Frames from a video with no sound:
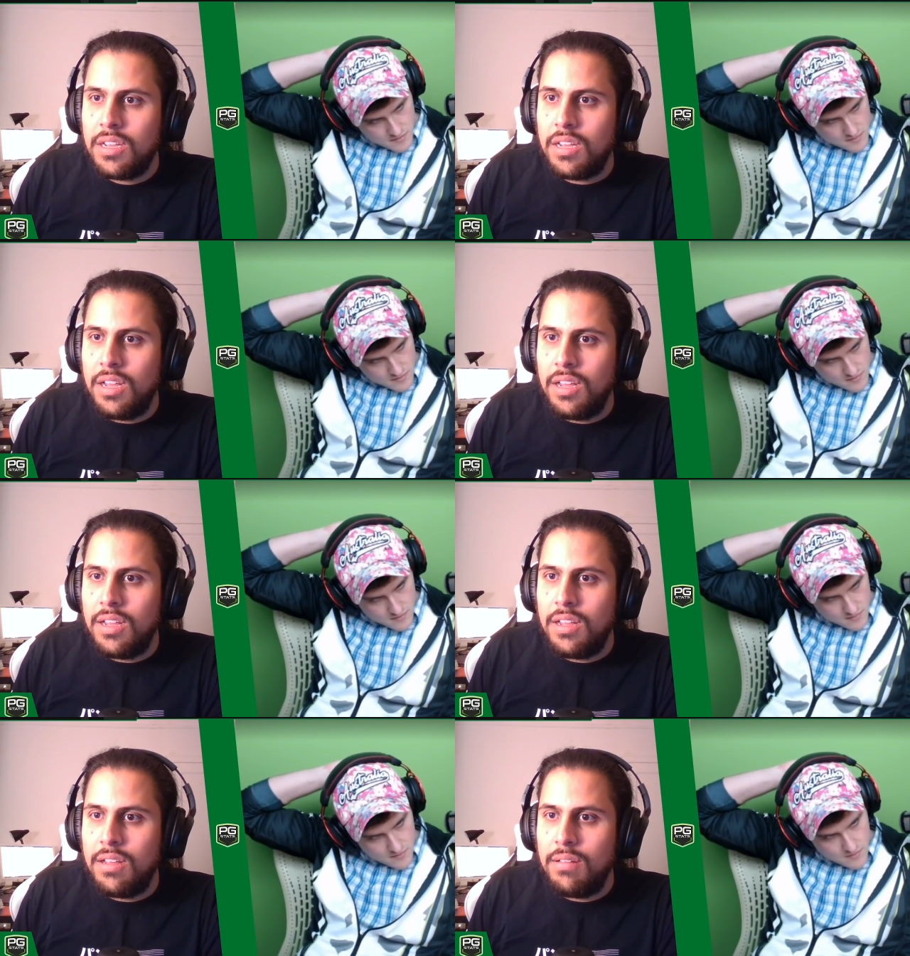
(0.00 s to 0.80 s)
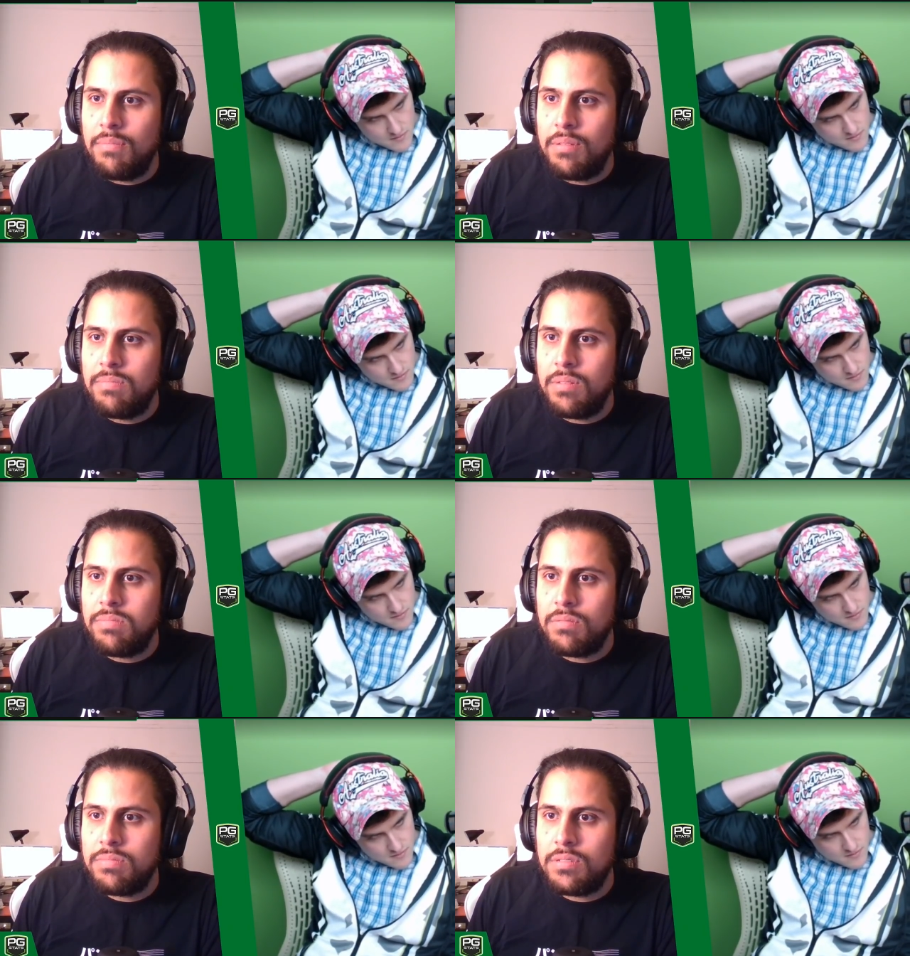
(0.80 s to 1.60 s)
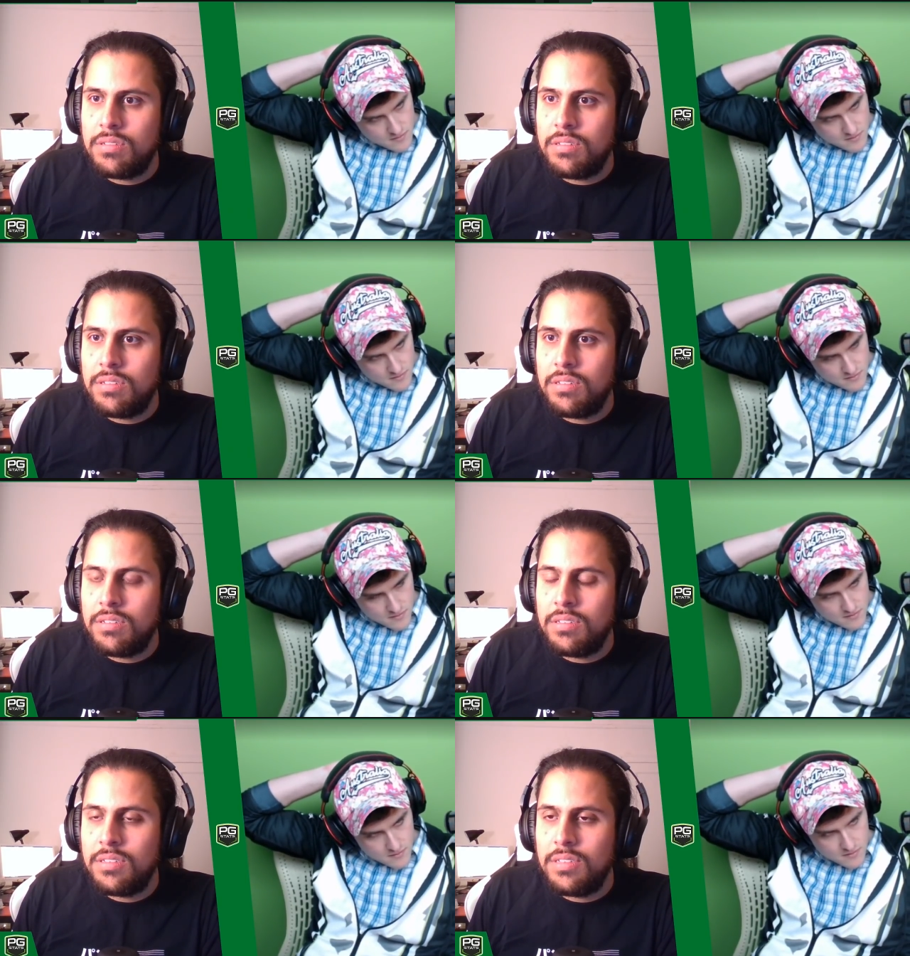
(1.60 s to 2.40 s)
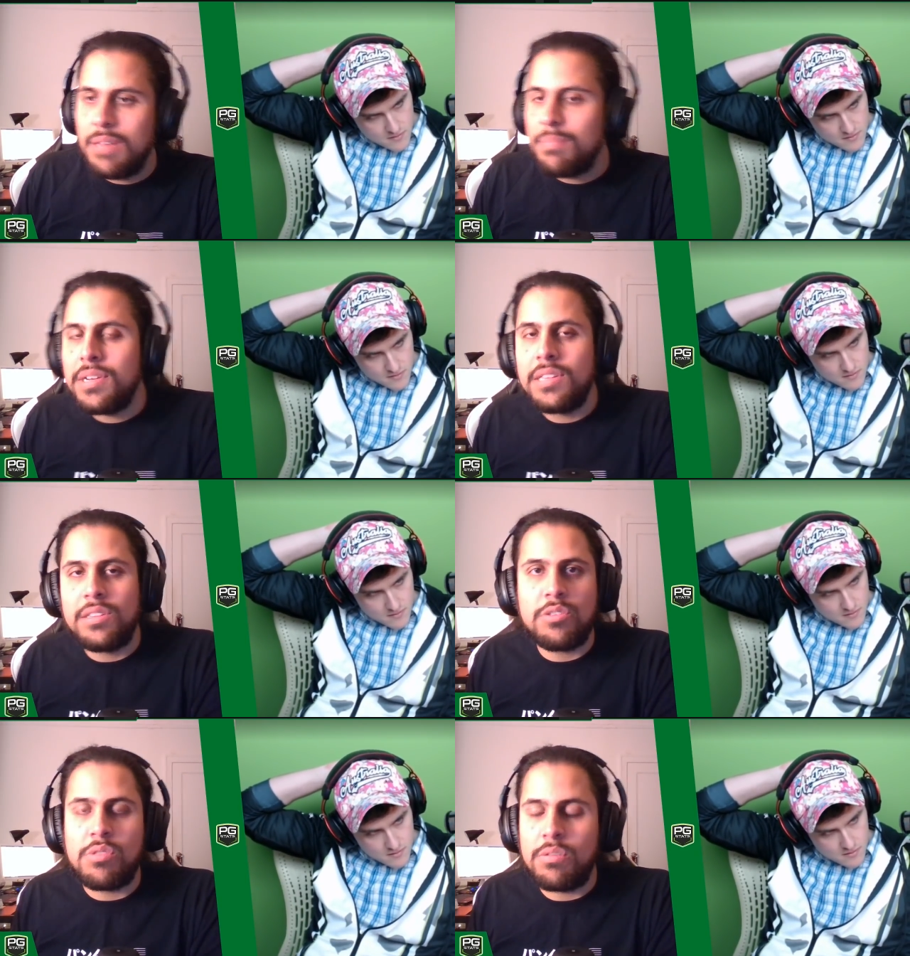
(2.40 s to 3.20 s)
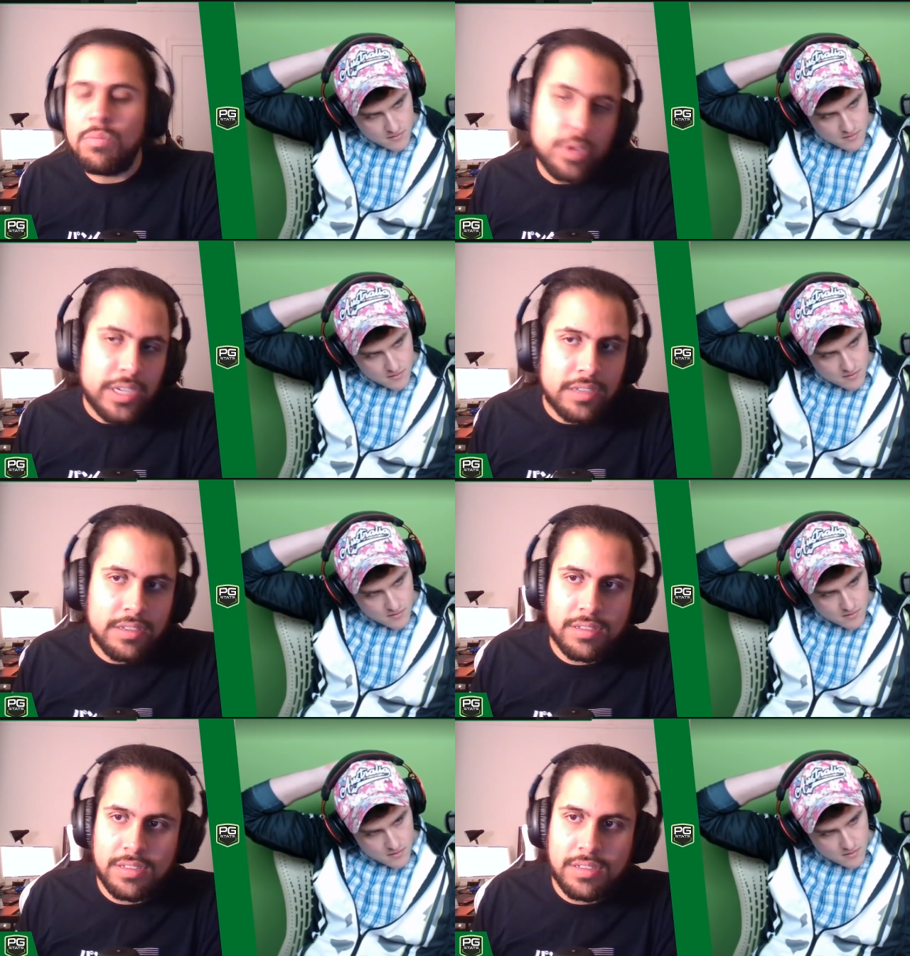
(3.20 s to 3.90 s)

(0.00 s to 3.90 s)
Speaker 1: Um, bu- bu- bu- yeah, pretty lukewarm week.